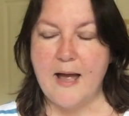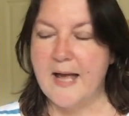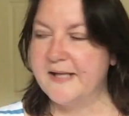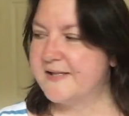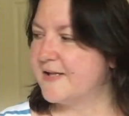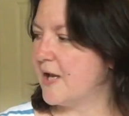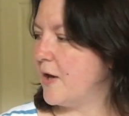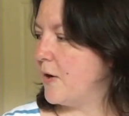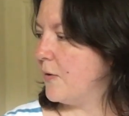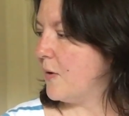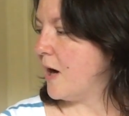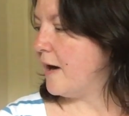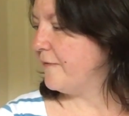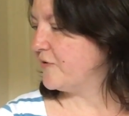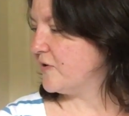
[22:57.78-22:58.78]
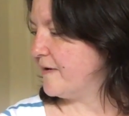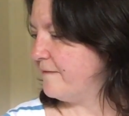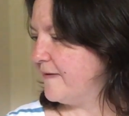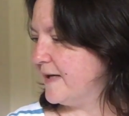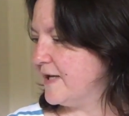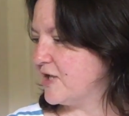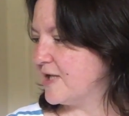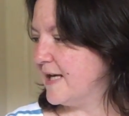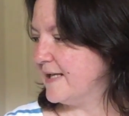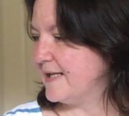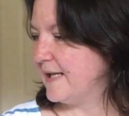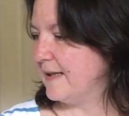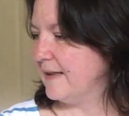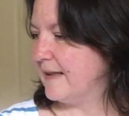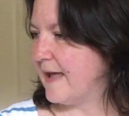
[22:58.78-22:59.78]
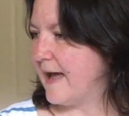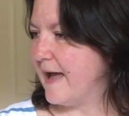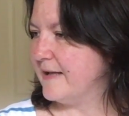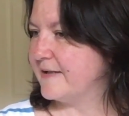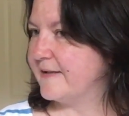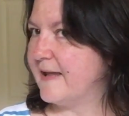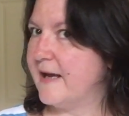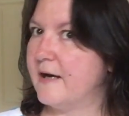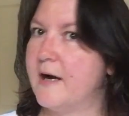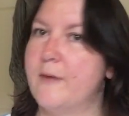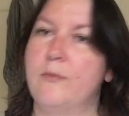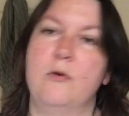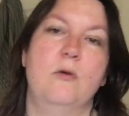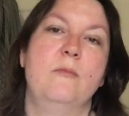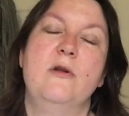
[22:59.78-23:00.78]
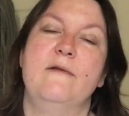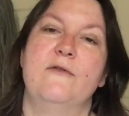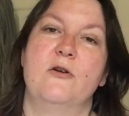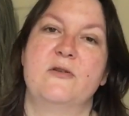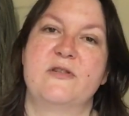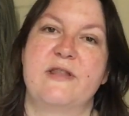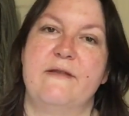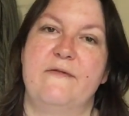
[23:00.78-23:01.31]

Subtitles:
So after I finish knitting that, then I will move on to the